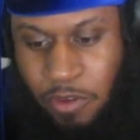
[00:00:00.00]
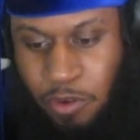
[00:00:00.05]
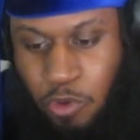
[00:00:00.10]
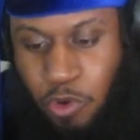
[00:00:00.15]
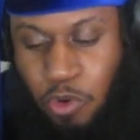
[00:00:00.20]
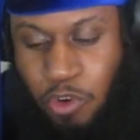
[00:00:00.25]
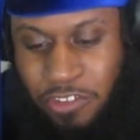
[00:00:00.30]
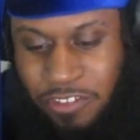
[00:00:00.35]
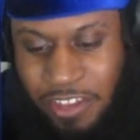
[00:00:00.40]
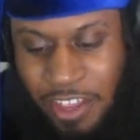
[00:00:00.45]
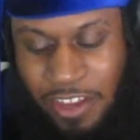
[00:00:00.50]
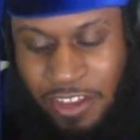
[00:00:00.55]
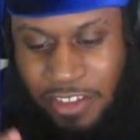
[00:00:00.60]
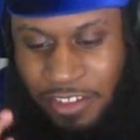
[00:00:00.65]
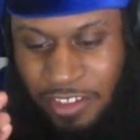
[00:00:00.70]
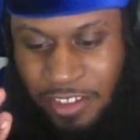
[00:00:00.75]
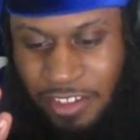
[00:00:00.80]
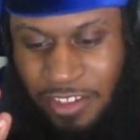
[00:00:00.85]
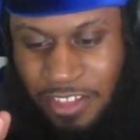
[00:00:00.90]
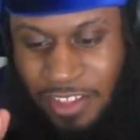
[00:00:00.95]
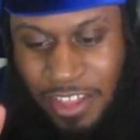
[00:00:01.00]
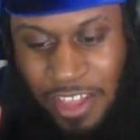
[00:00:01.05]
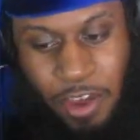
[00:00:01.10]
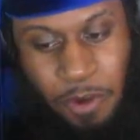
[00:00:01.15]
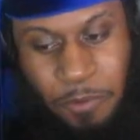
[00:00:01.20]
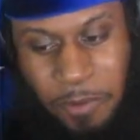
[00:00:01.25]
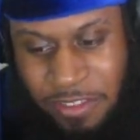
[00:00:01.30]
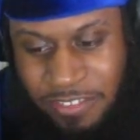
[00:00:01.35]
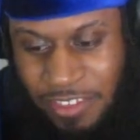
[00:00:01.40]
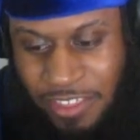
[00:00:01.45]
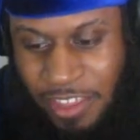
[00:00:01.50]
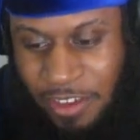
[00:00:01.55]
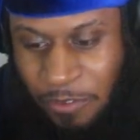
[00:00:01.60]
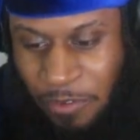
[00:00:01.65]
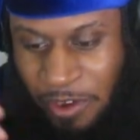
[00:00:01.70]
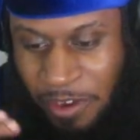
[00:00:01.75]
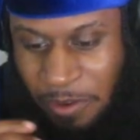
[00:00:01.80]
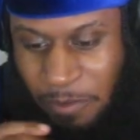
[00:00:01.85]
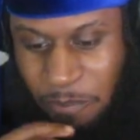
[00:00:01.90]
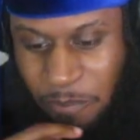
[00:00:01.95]
Ukitake. I hope I said that
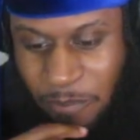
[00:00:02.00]
right.